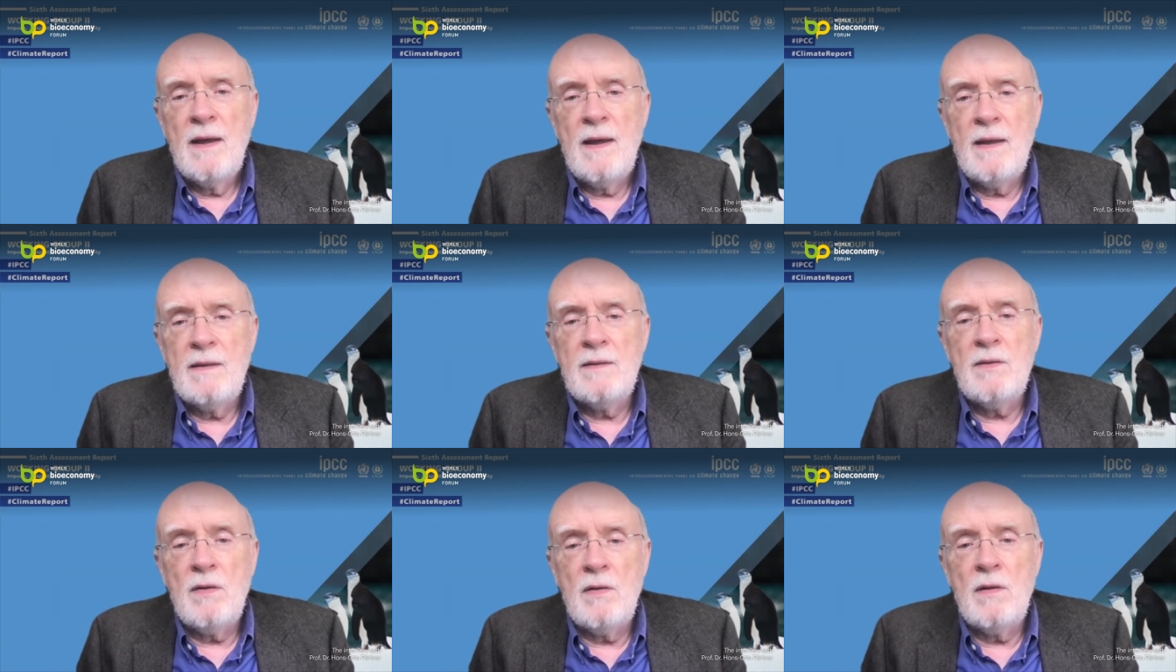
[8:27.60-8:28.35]

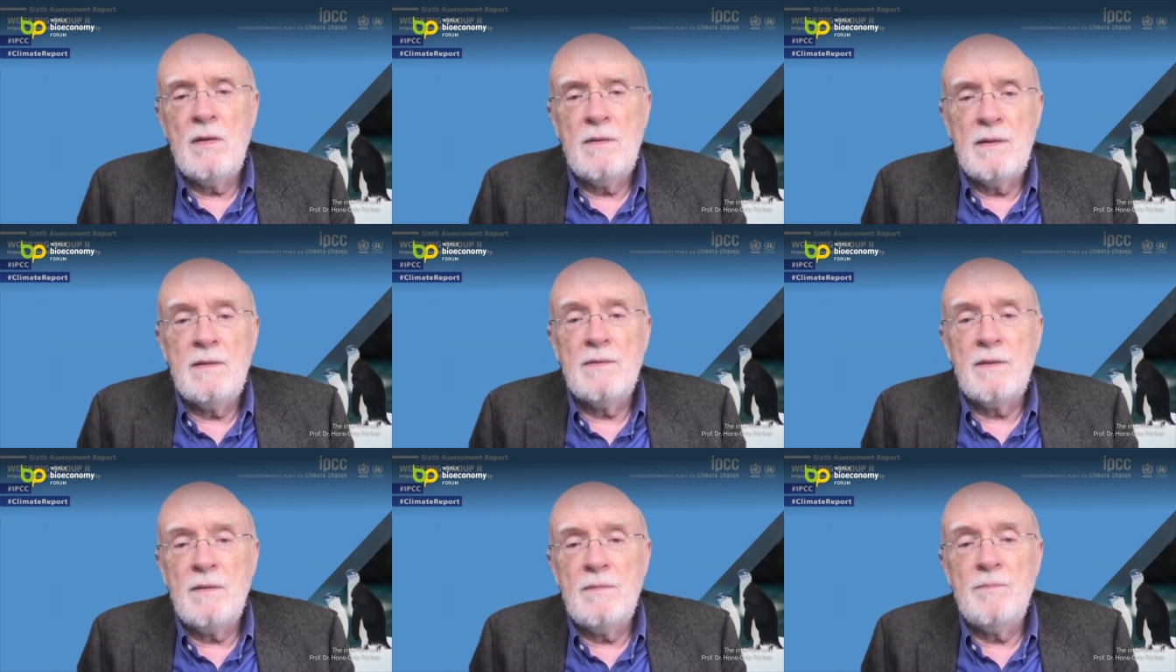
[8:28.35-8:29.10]
and or
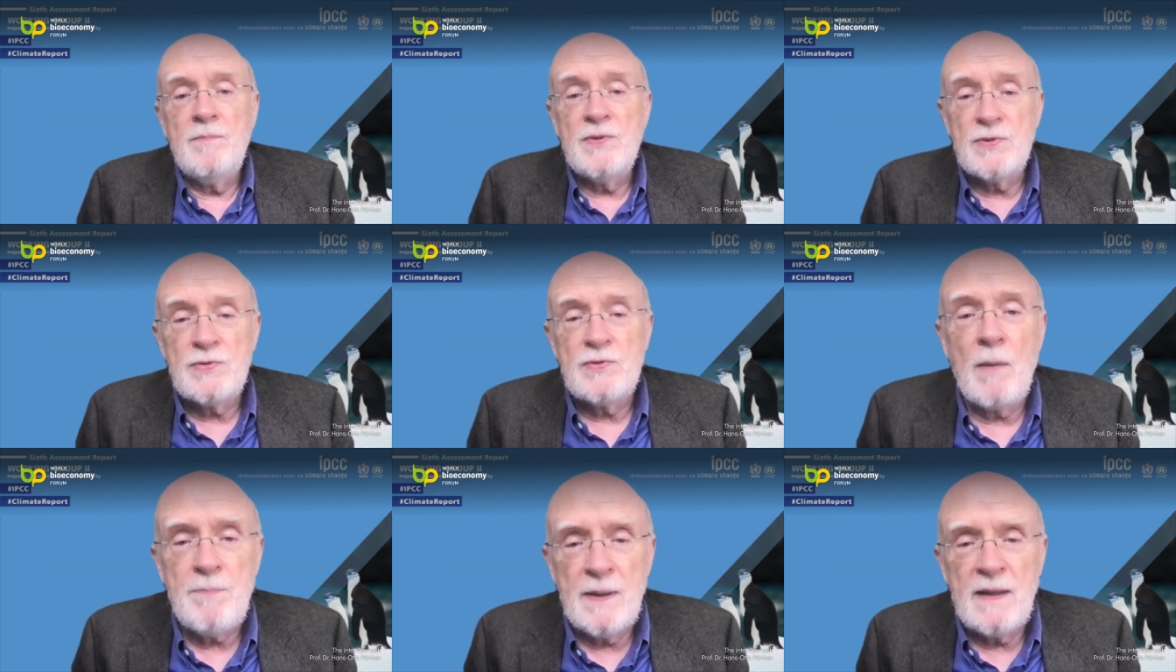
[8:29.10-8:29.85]

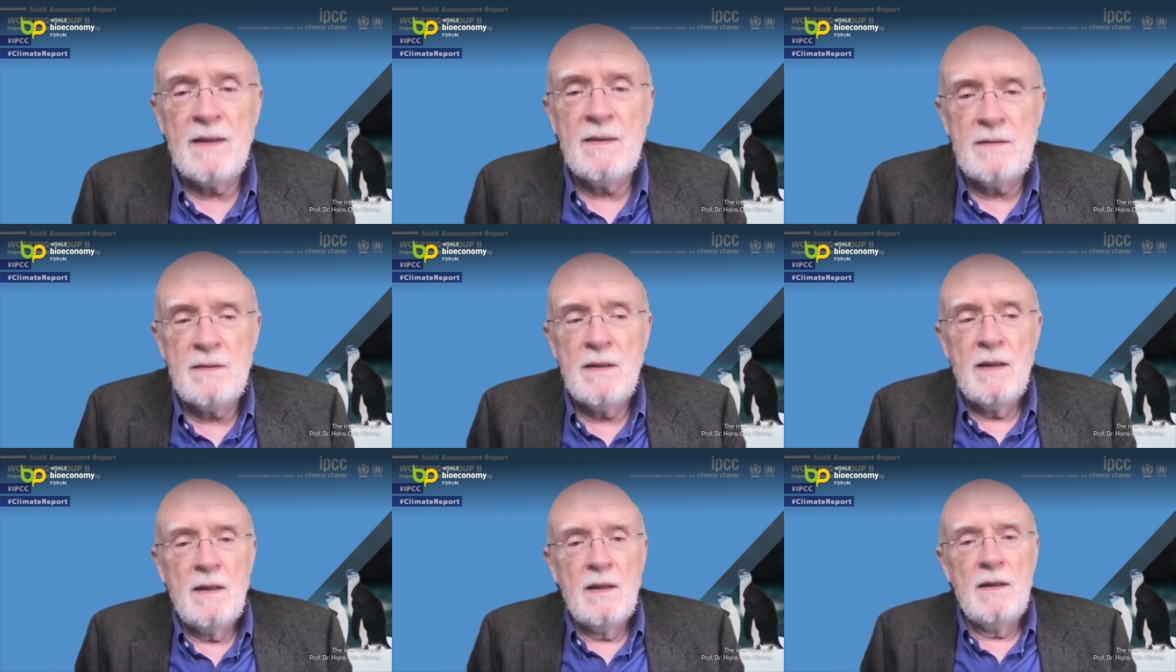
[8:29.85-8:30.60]
stopping it
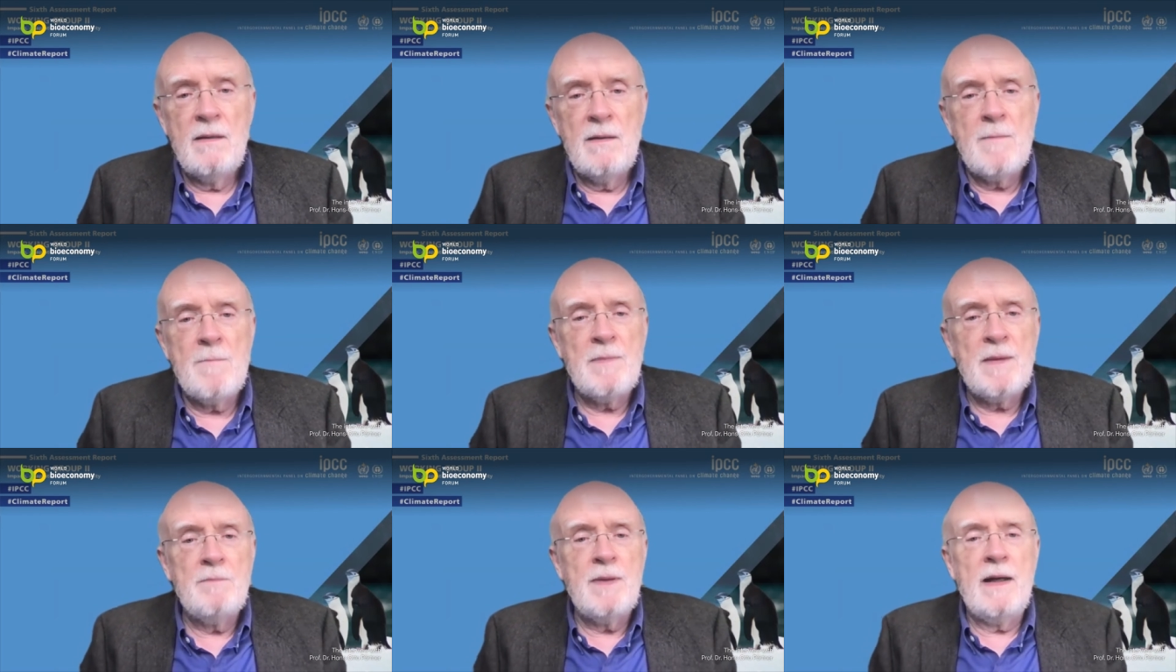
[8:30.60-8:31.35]
um,
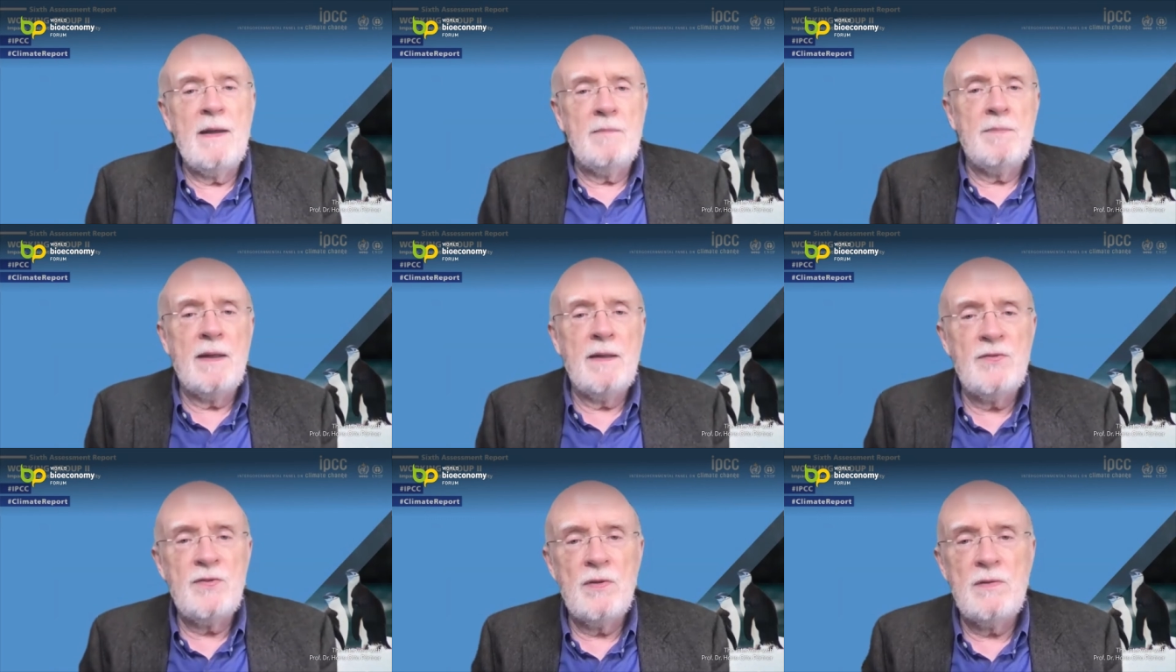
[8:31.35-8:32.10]
by, by
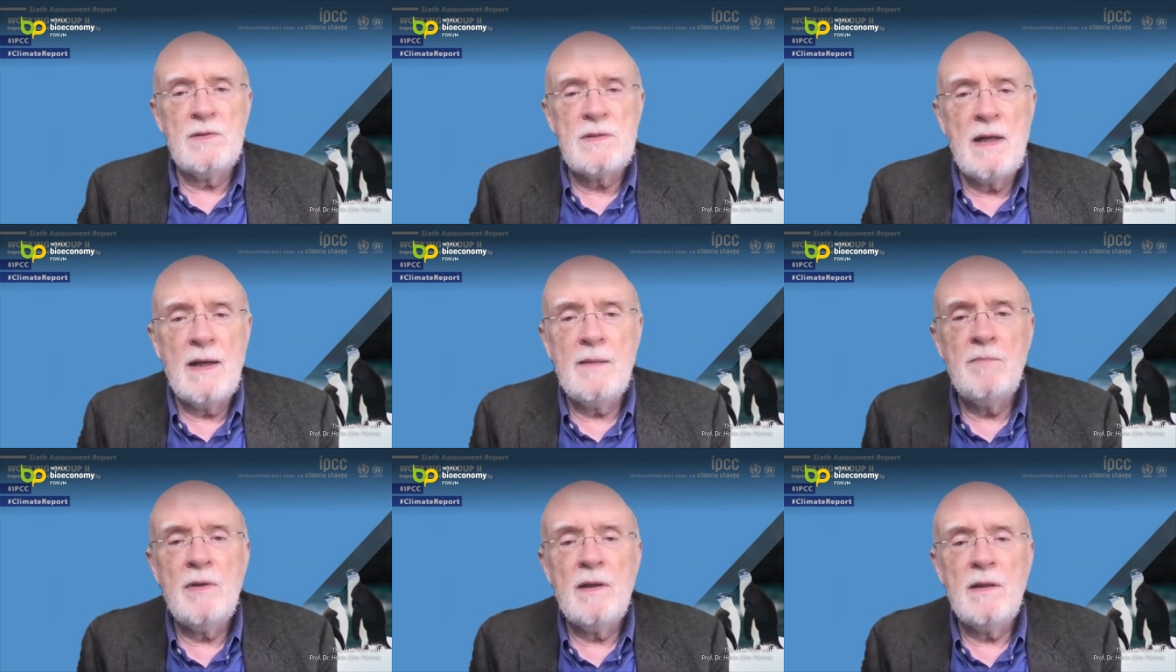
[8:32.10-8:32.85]
a certain
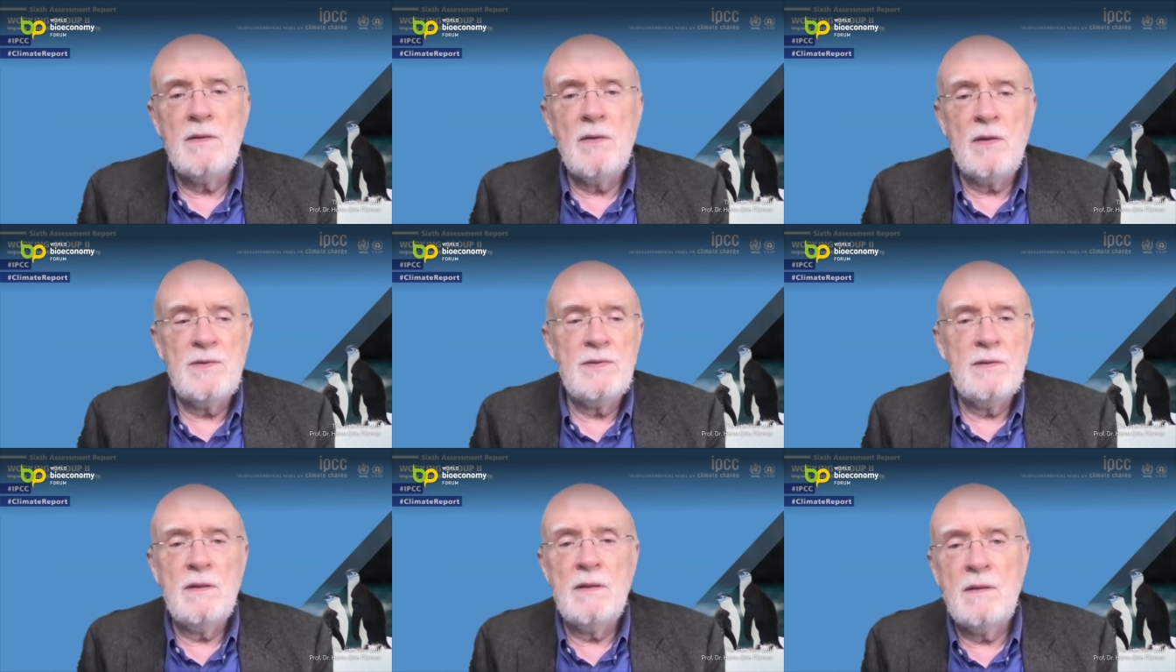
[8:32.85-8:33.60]
time. We are not
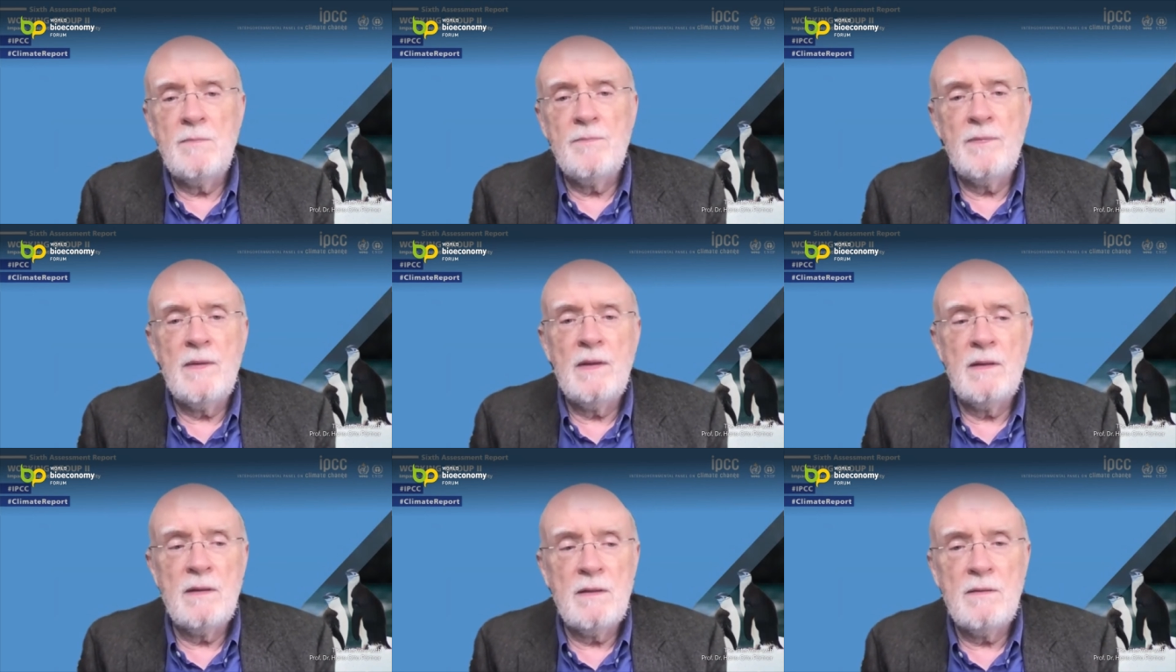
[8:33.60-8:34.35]
um,
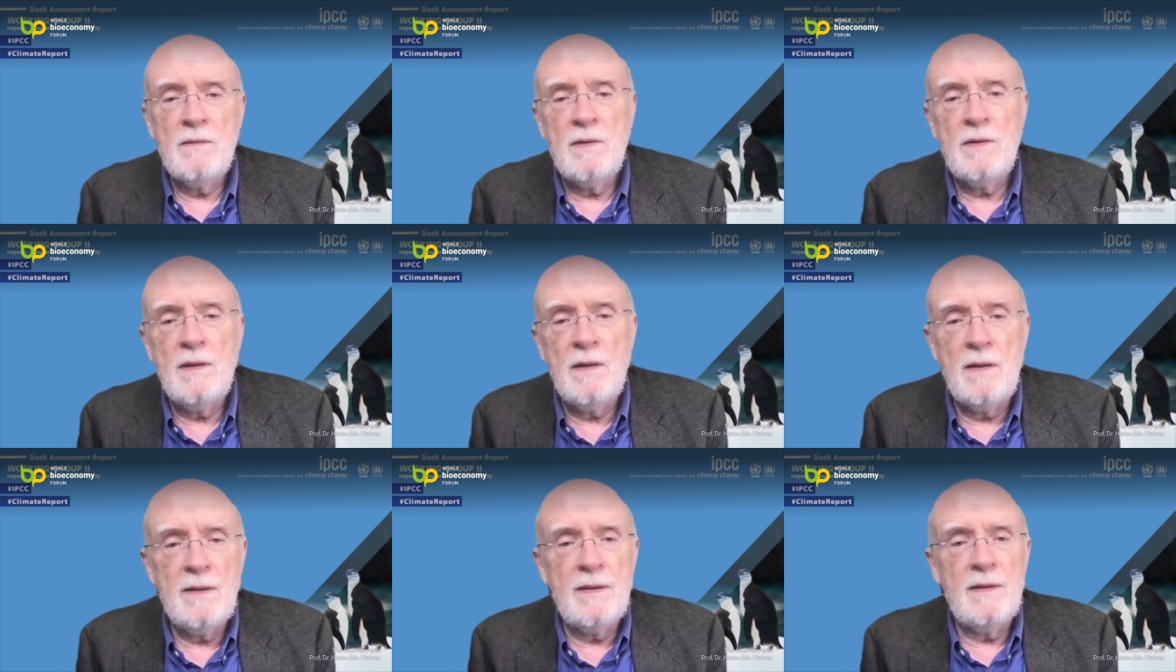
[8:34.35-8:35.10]
uh,
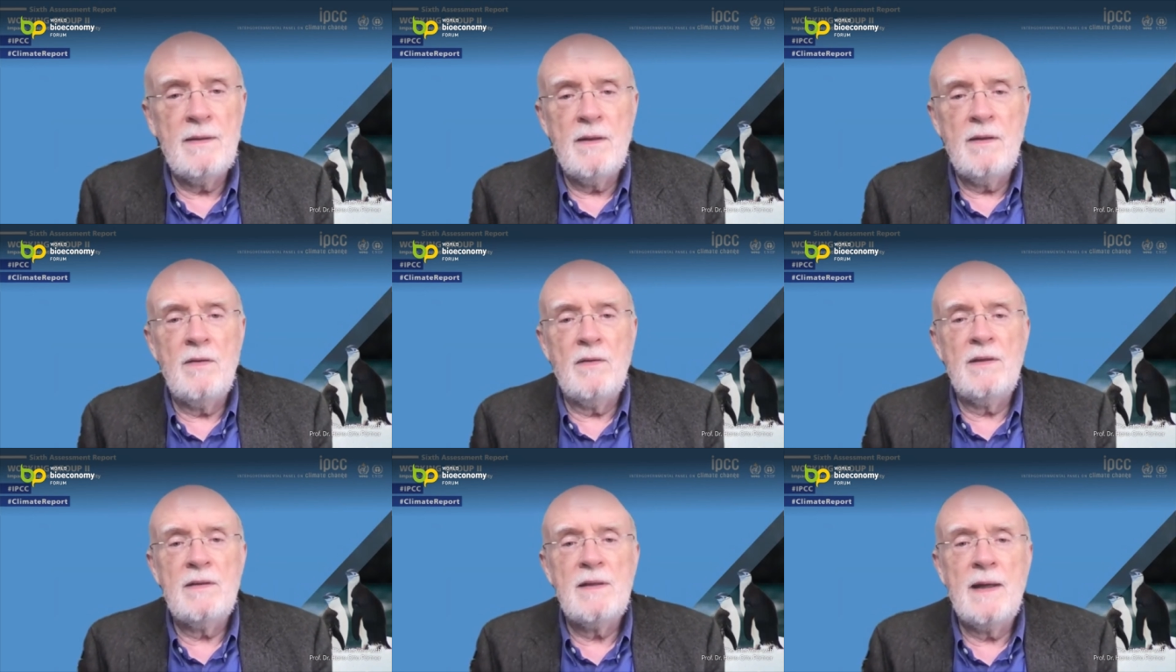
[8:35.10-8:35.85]
in, on
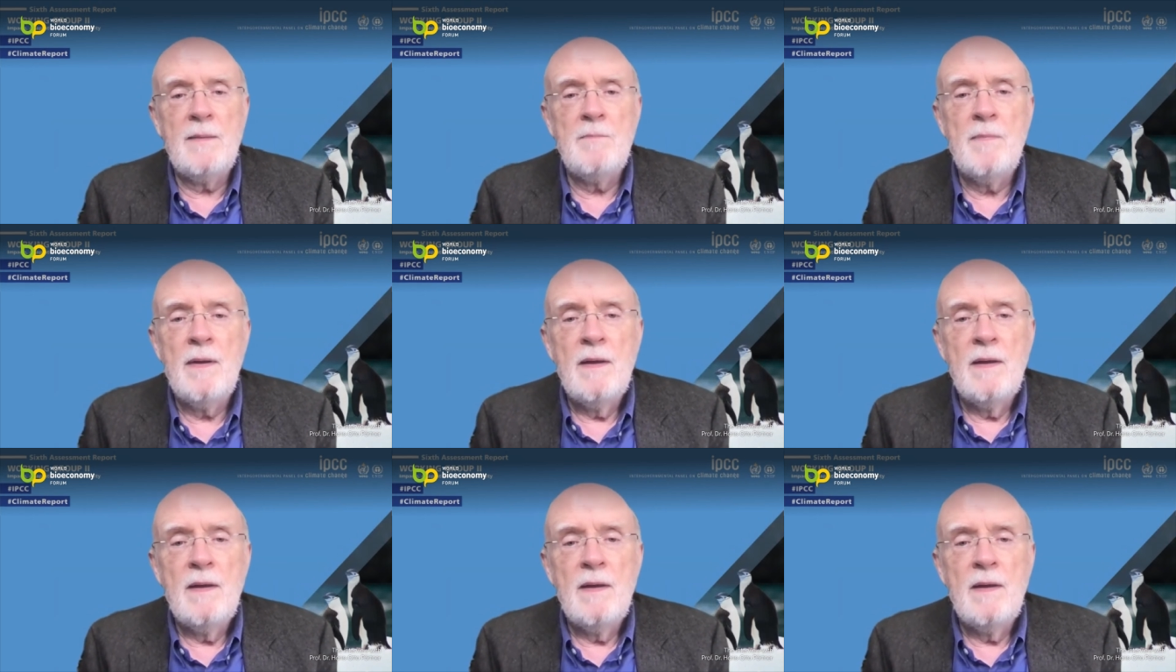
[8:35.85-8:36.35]
the time,